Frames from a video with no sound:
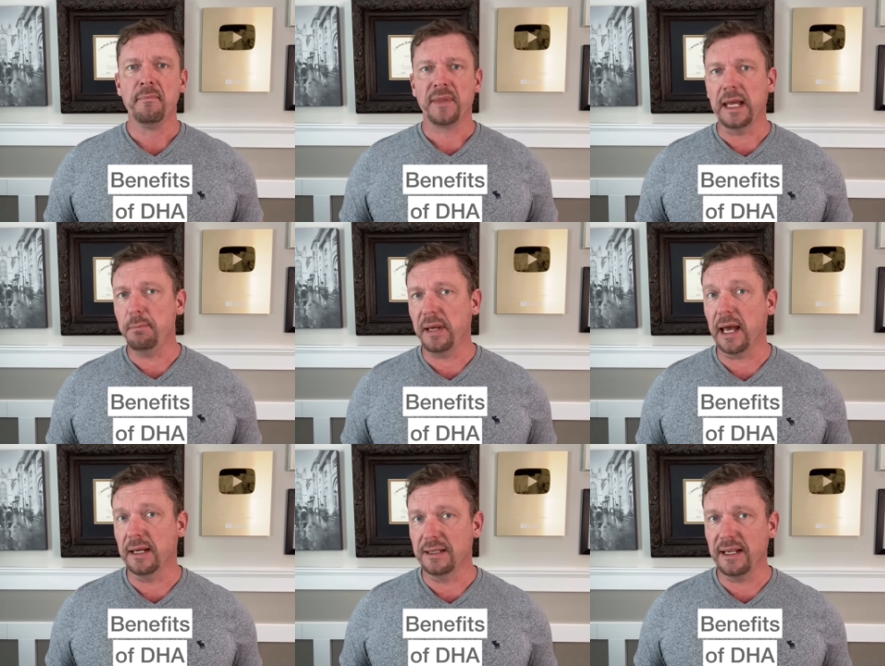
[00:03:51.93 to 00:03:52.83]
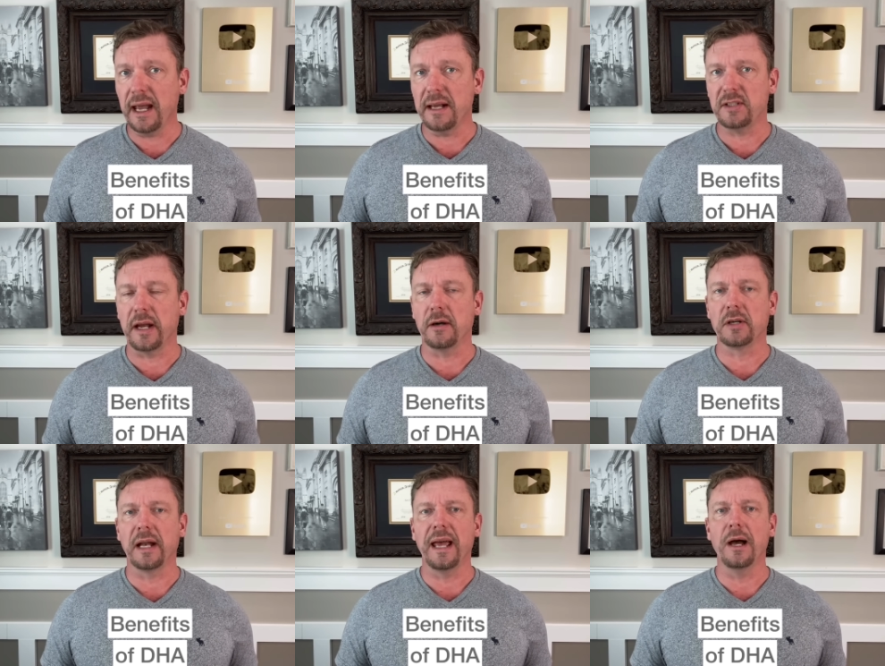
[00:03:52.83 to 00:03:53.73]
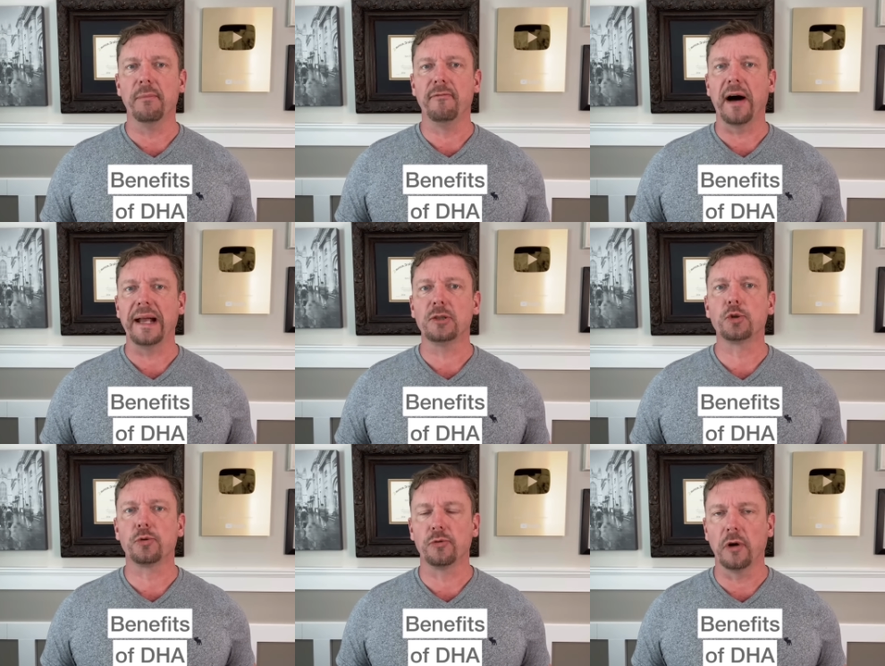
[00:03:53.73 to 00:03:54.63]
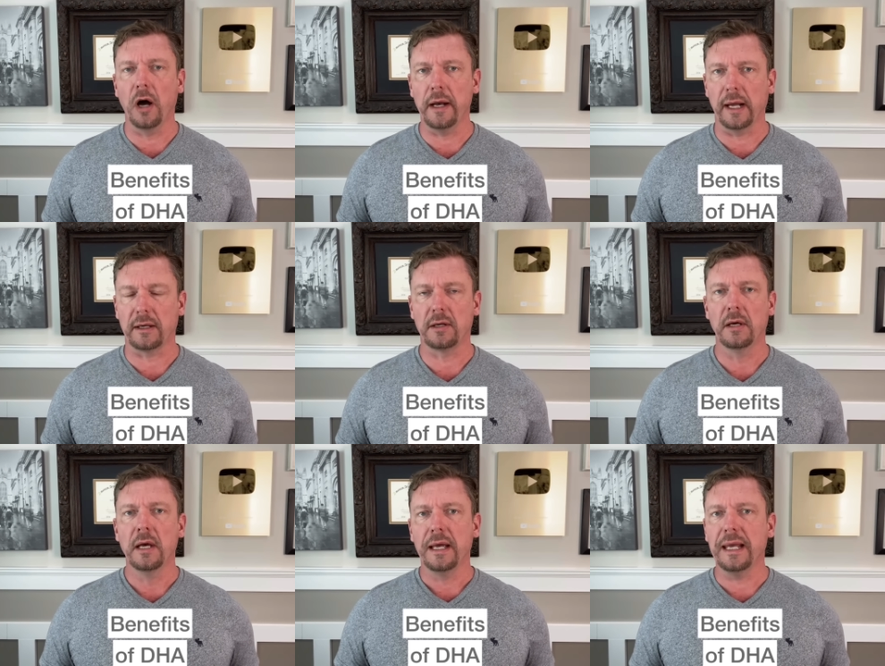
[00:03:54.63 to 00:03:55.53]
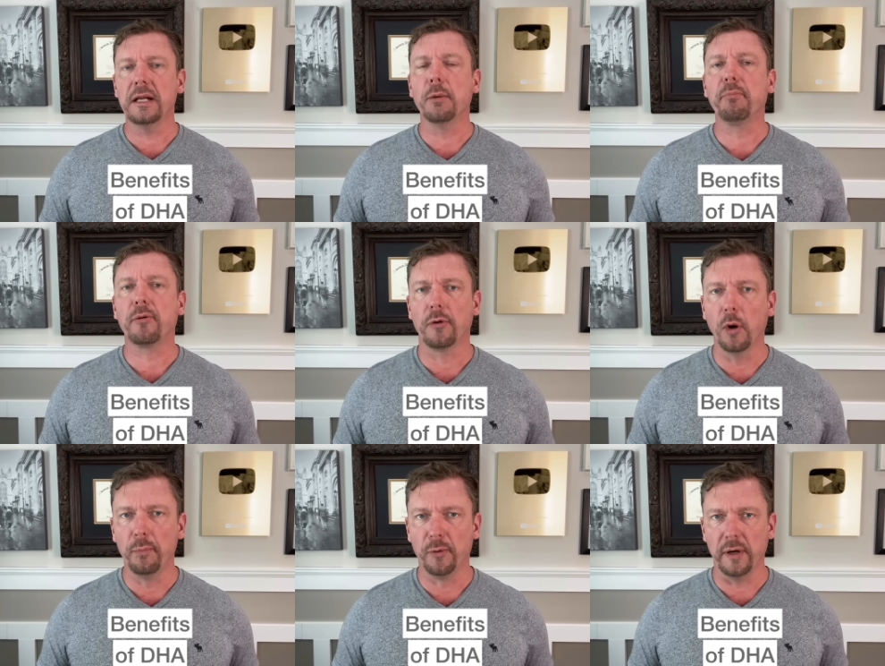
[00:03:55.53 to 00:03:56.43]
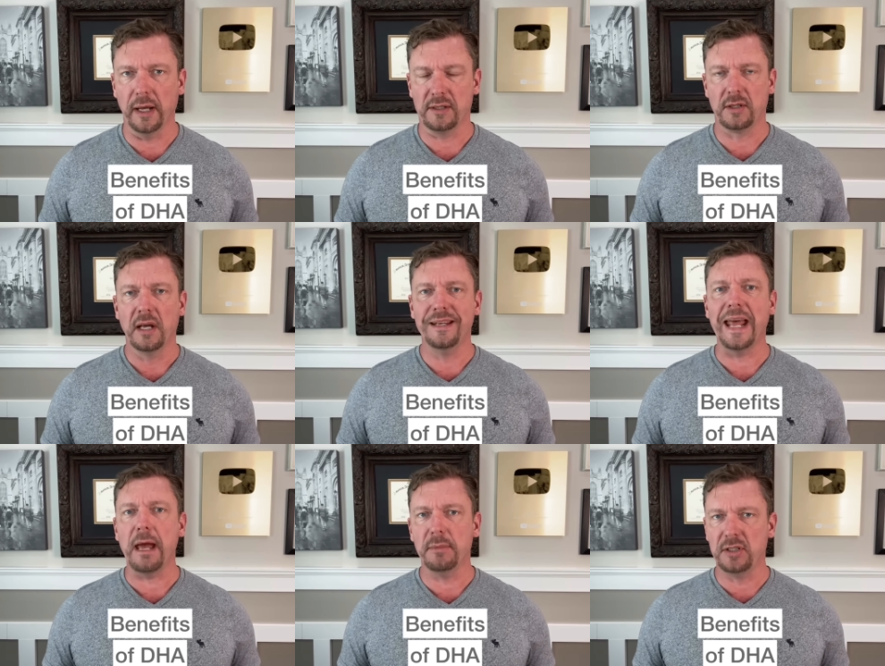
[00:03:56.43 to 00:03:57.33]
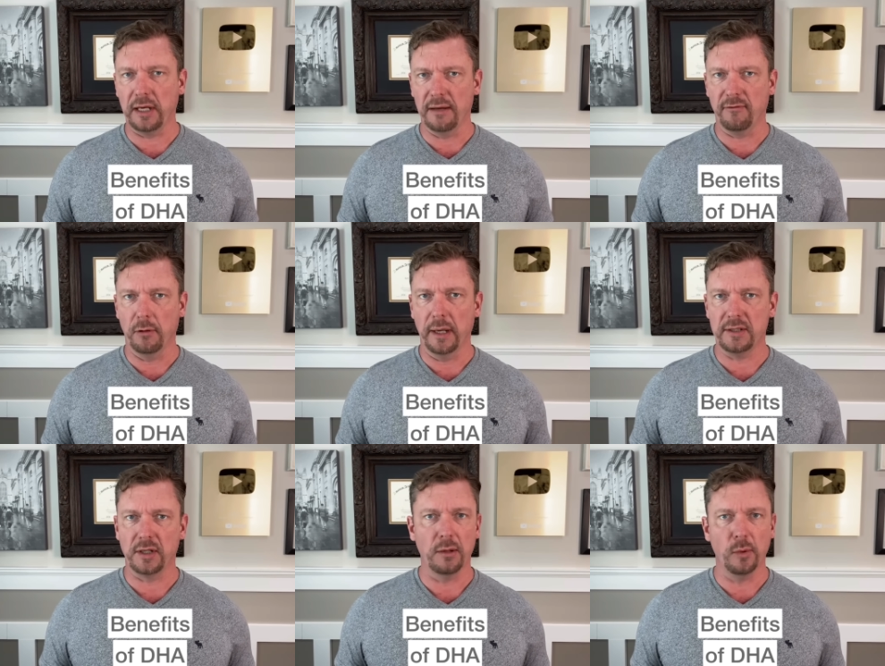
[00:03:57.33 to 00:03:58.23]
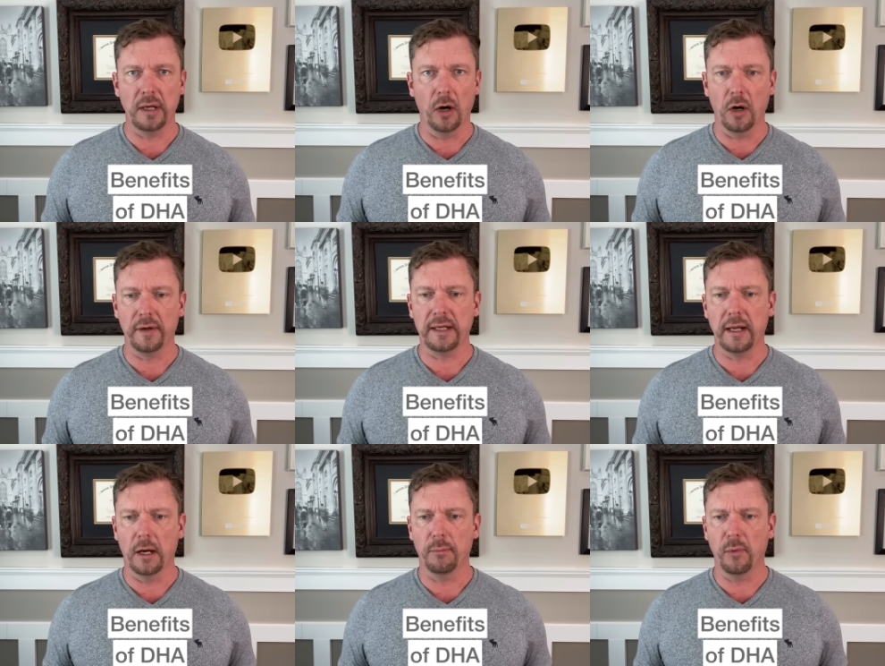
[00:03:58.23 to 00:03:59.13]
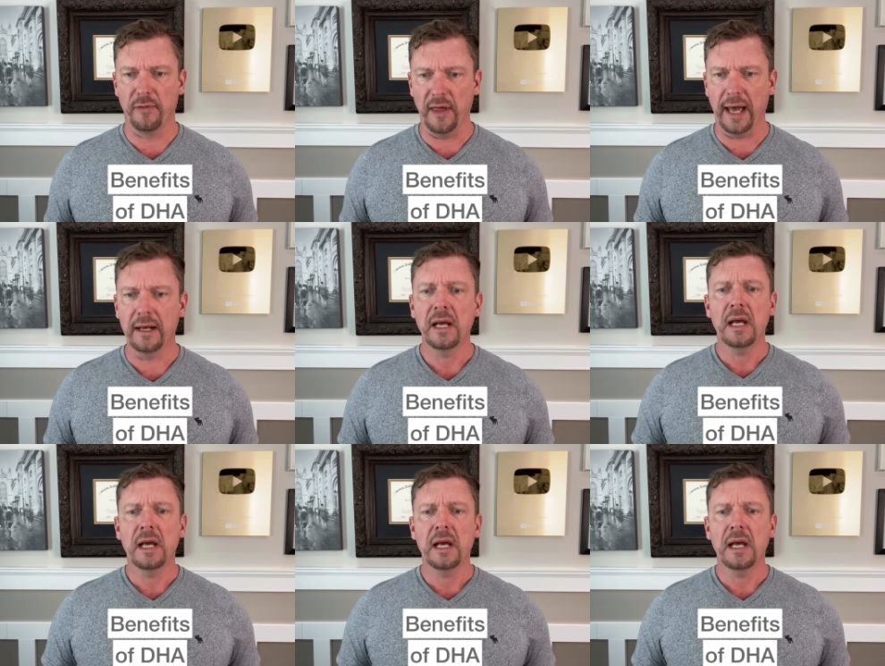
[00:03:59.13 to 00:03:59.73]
EPA and DHA are going to help fight chronic, inappropriate, damaging inflammation, and we all need help with that.